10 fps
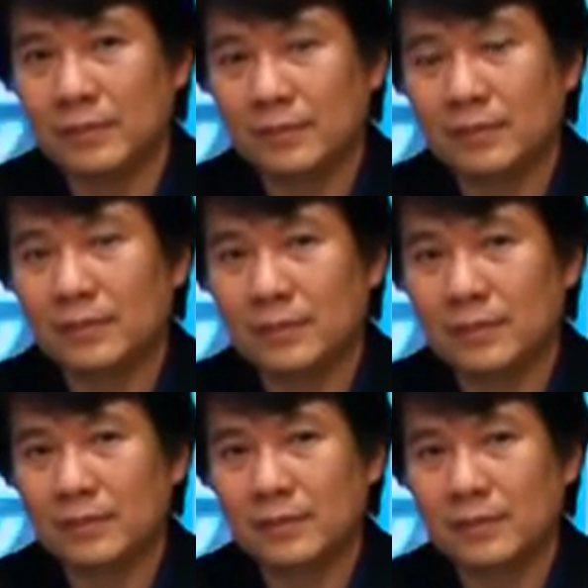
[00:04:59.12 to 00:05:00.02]

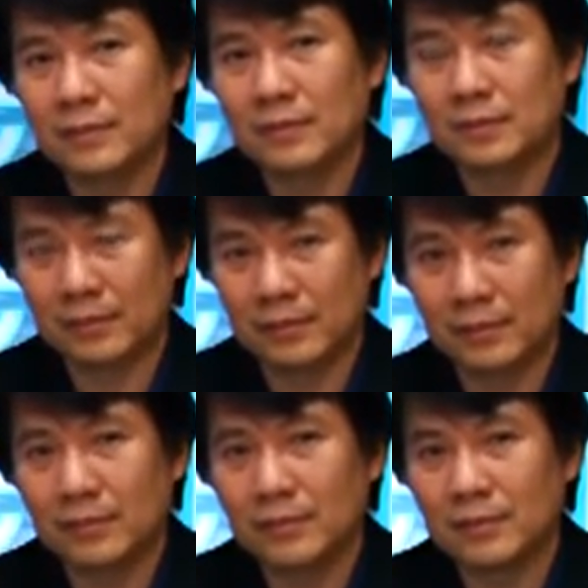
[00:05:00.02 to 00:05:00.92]

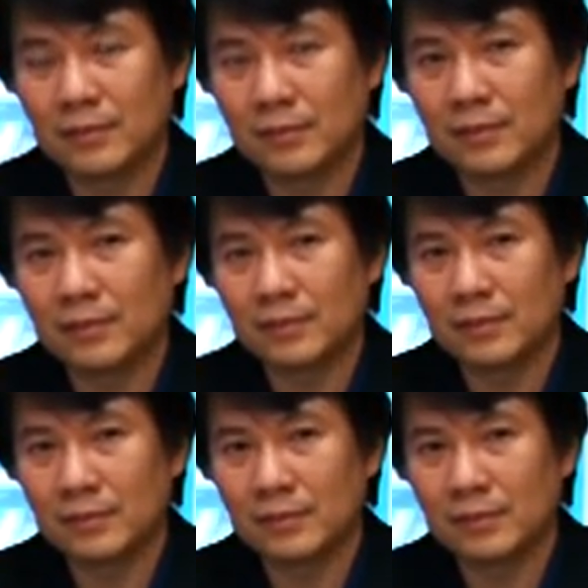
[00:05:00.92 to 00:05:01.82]
This person isn't speaking.